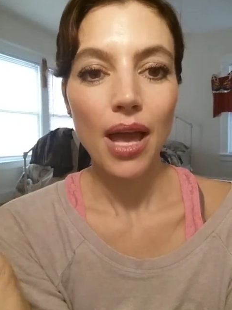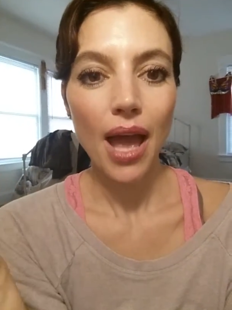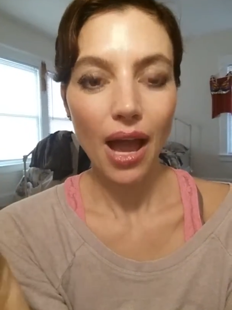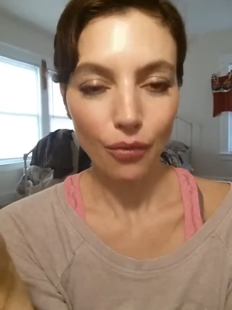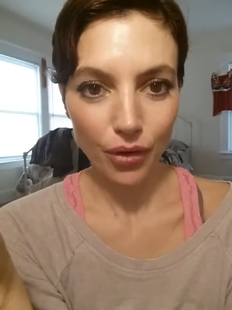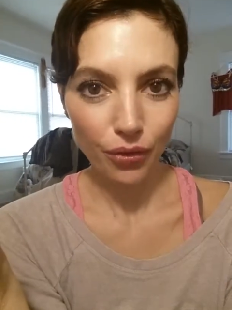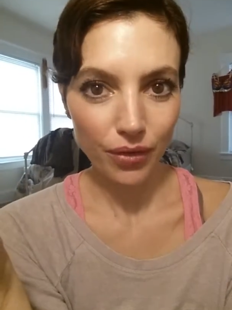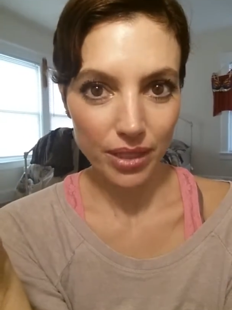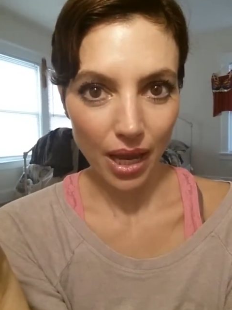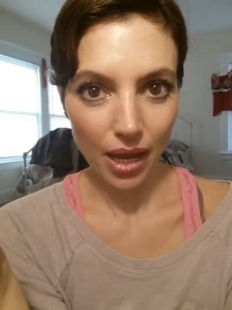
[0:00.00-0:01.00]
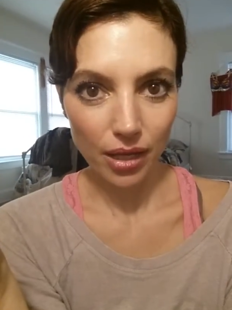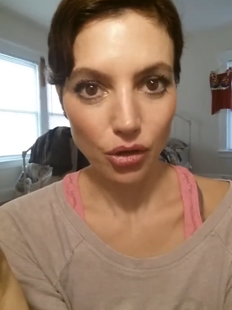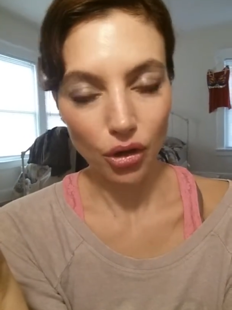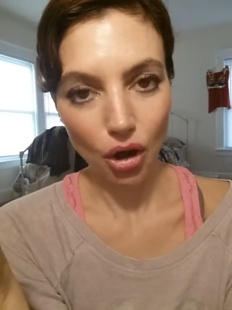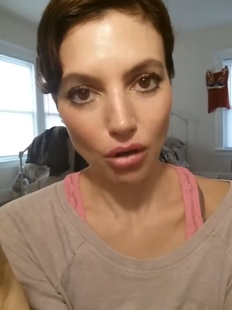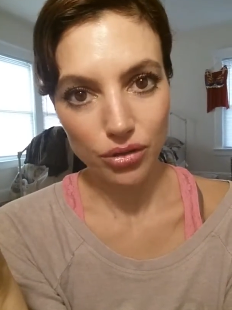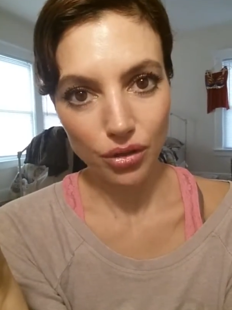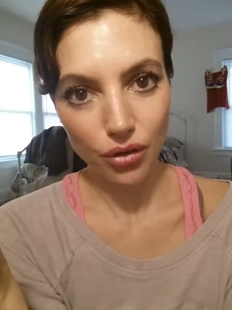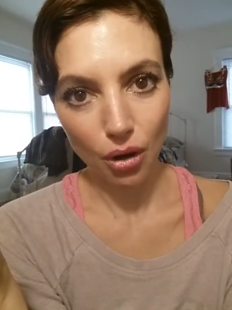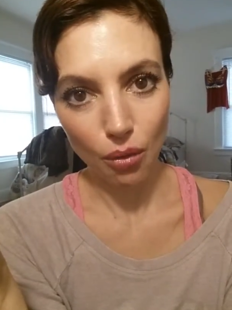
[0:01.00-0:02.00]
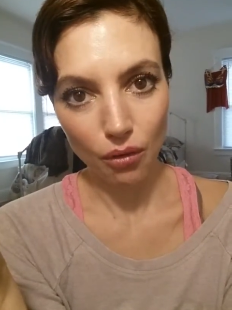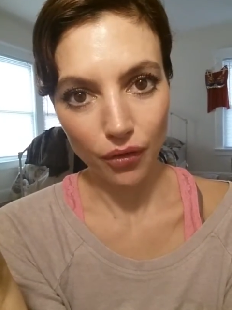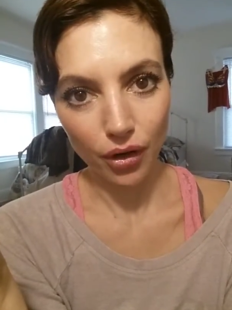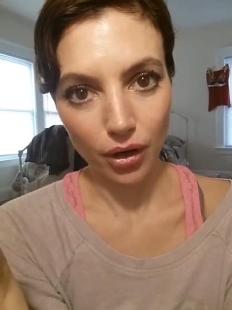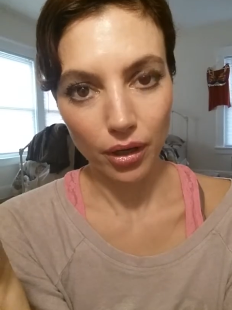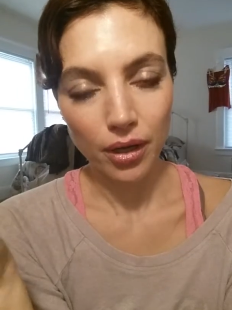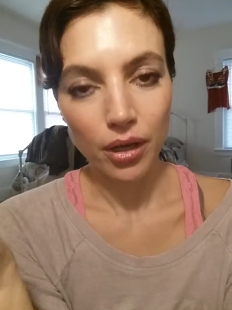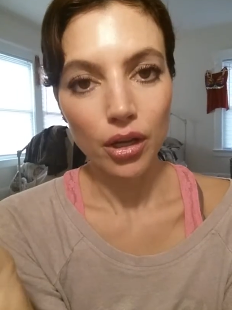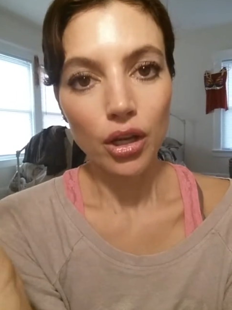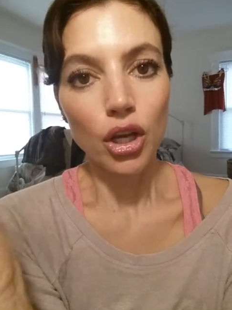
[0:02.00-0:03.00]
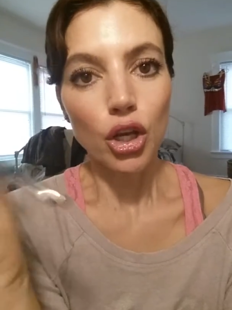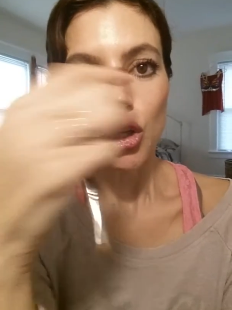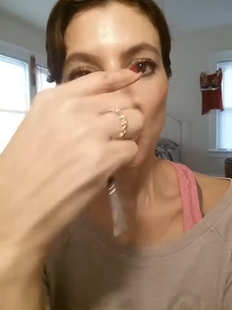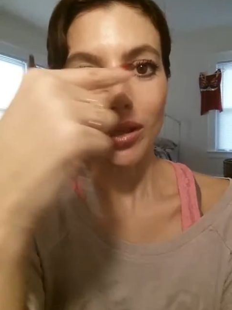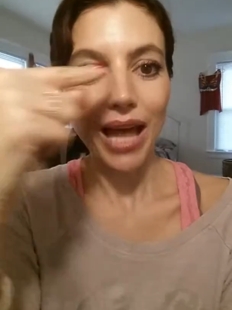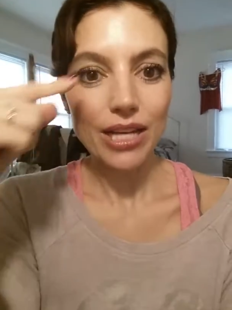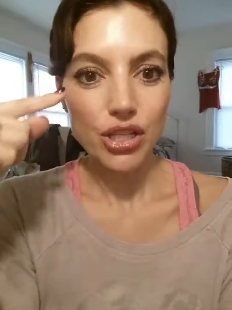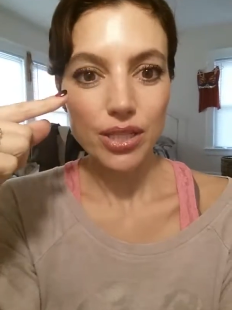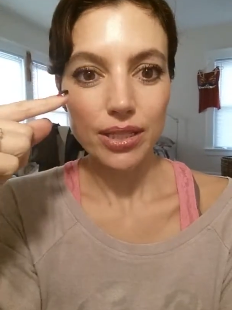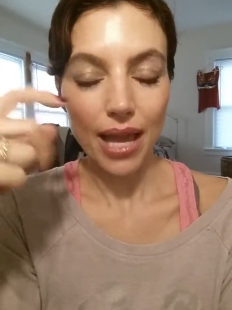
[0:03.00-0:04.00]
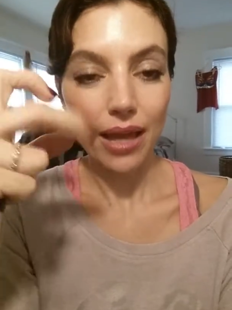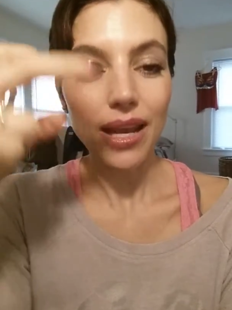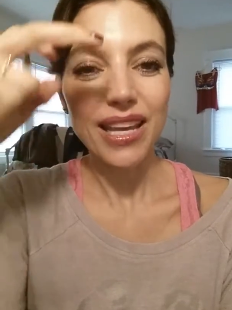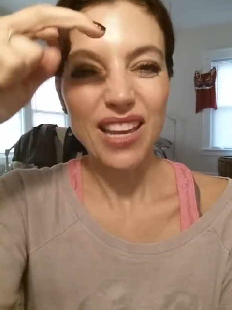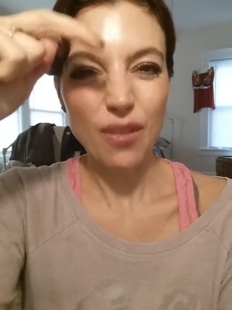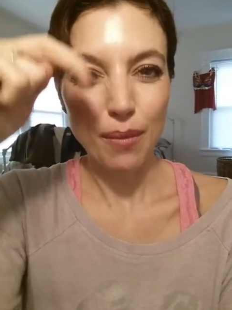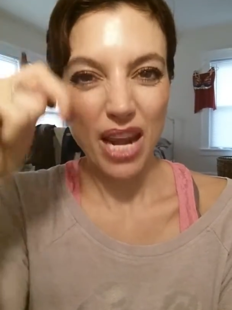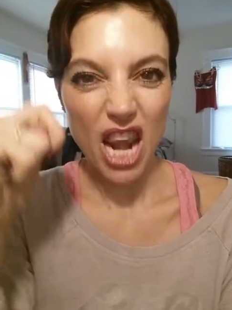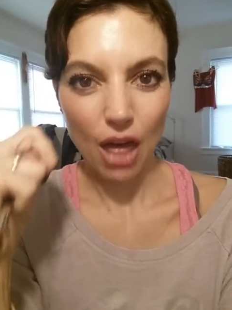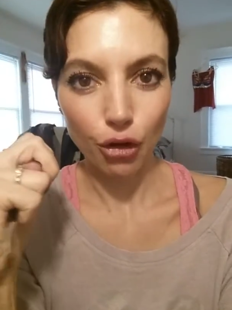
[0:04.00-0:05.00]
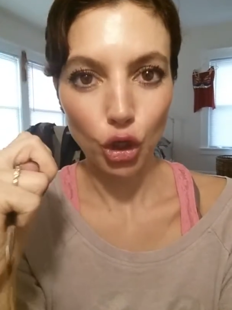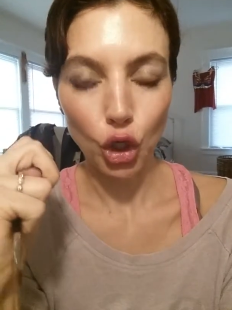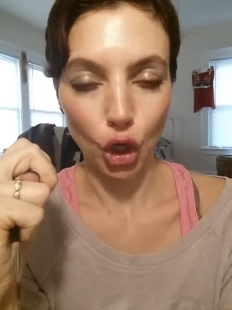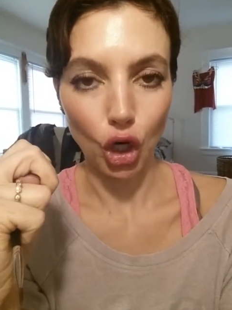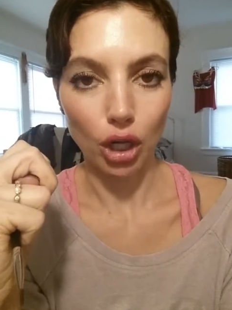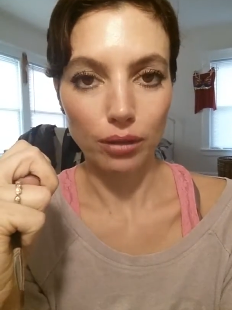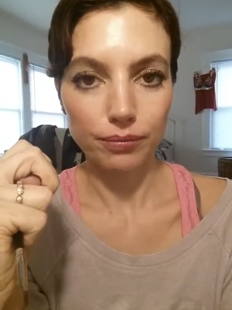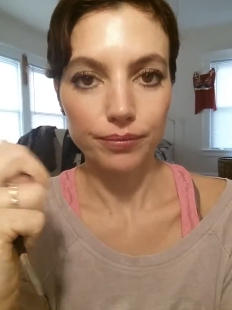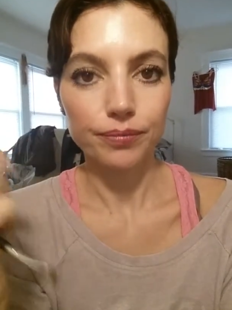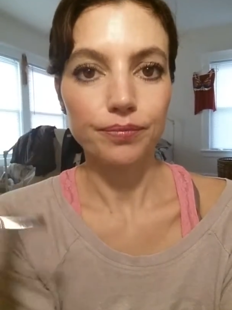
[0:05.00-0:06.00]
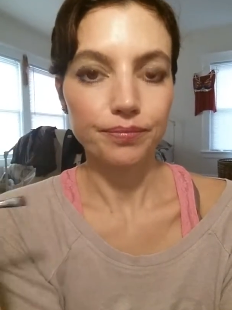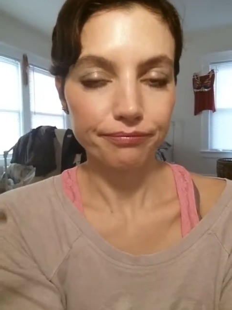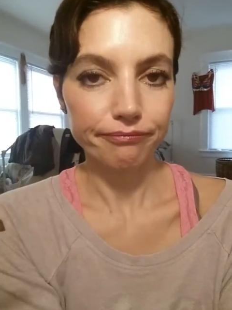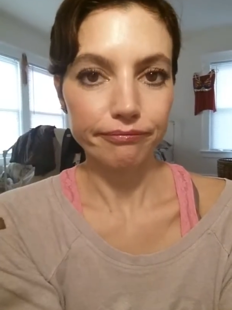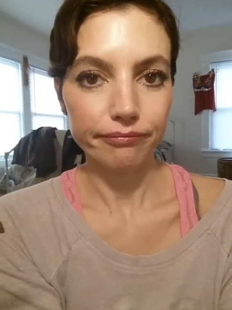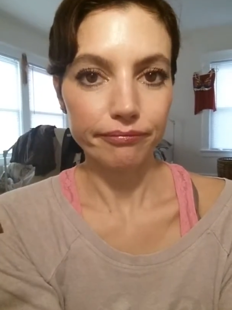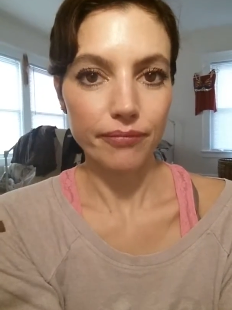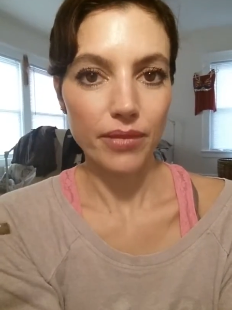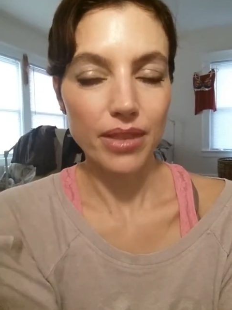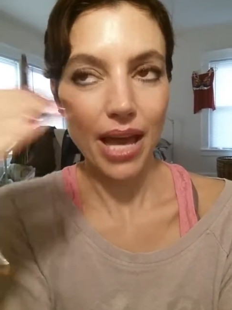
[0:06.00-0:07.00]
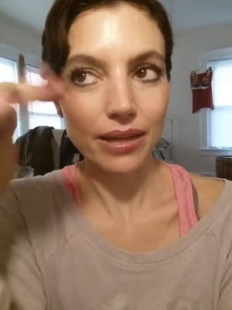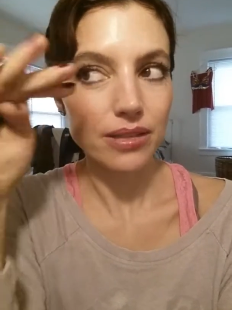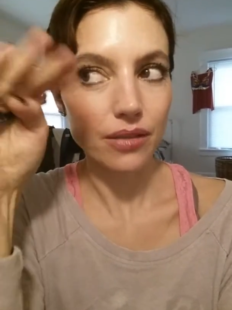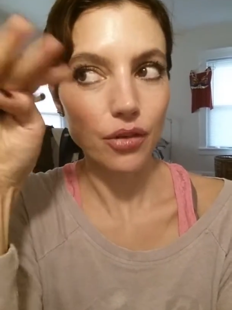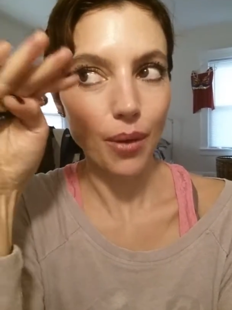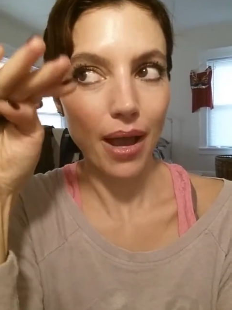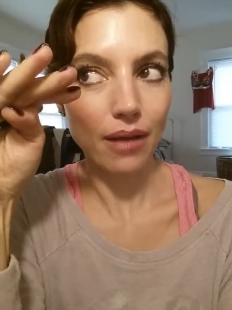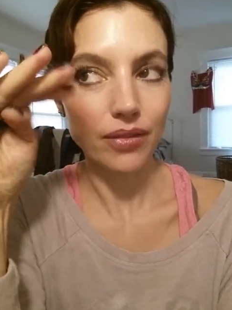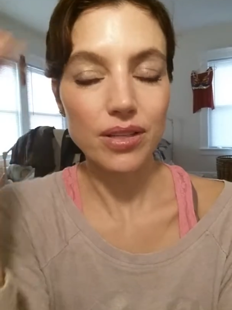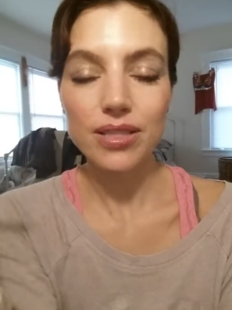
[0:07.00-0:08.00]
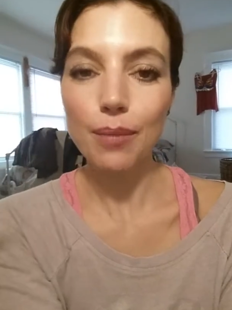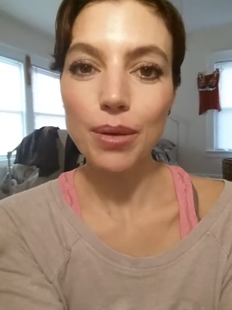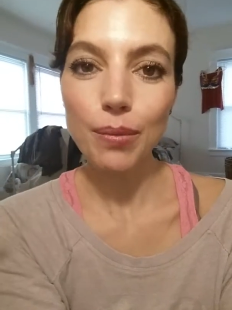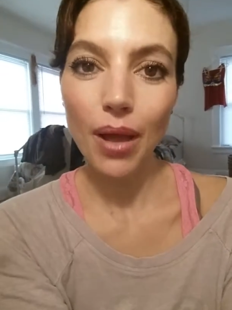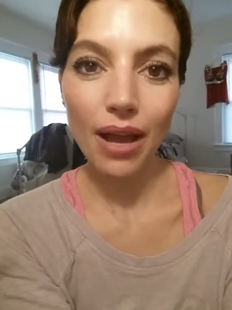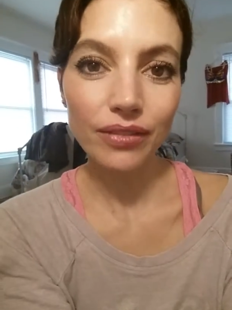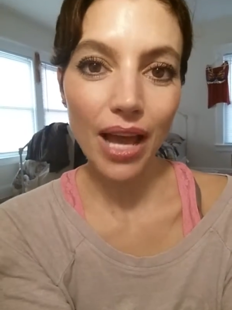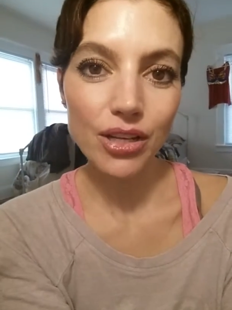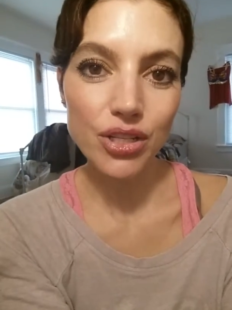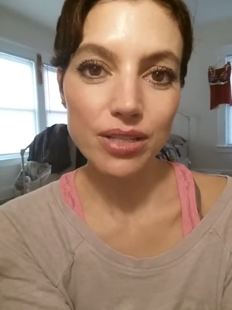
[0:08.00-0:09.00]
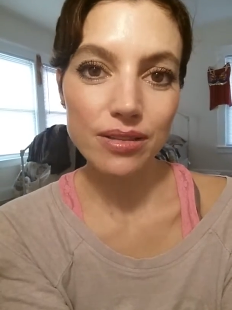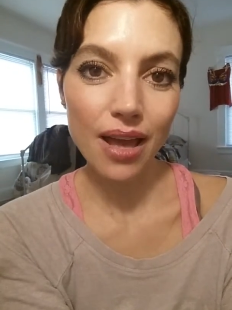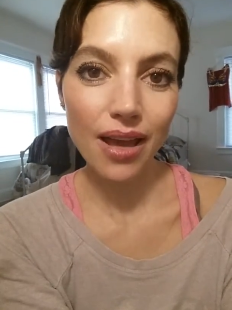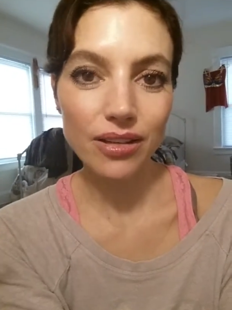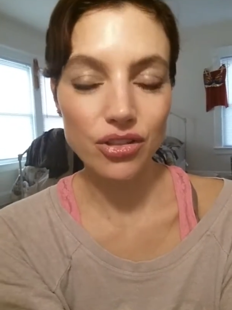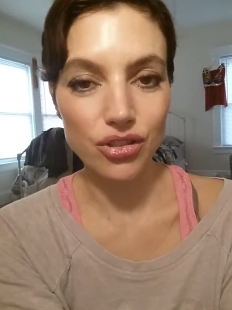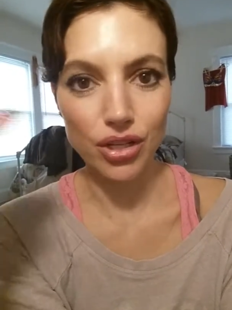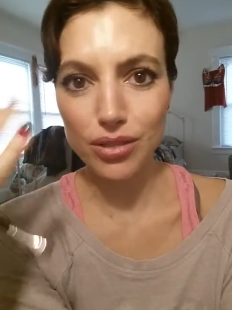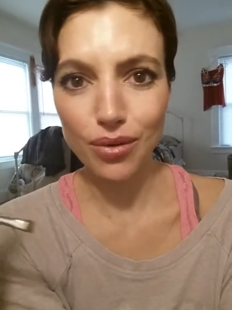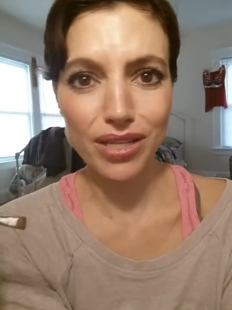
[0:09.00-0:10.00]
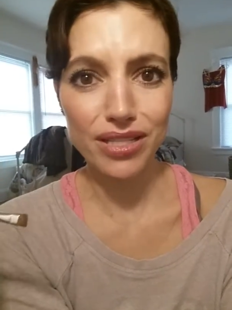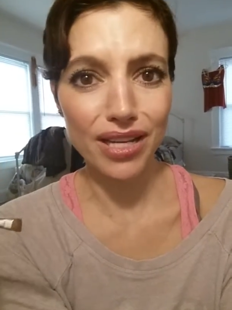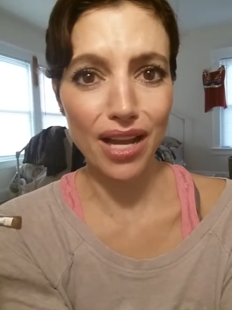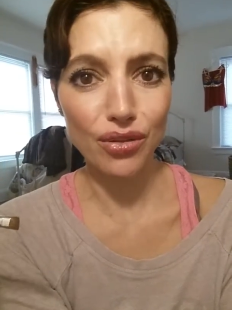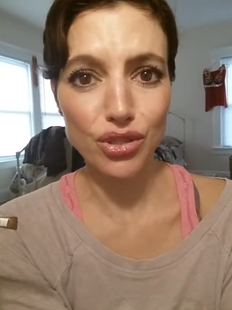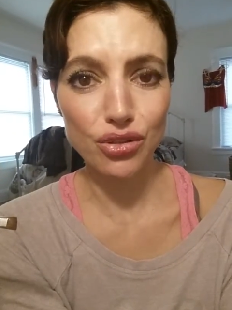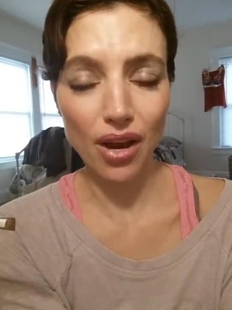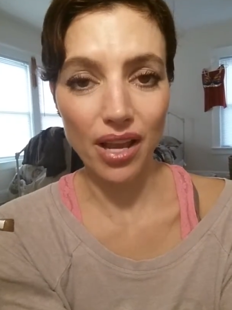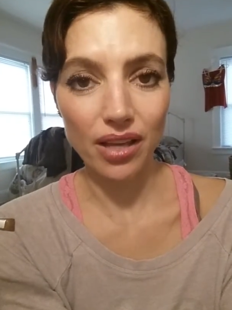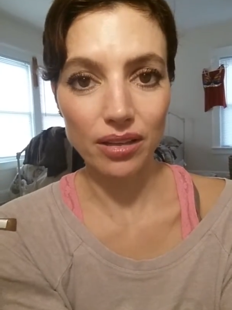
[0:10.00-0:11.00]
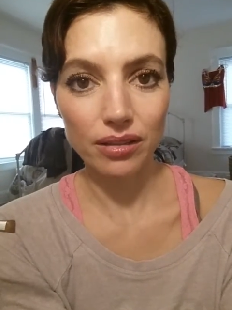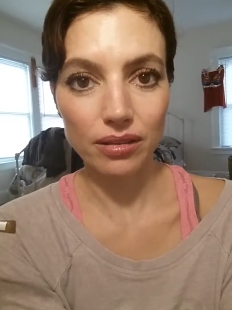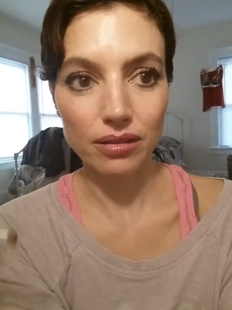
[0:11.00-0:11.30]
Halfway through the day, you could also go over your lashes again and give them another curl. That is if you have, because some people have lashes that just want to stick out straight.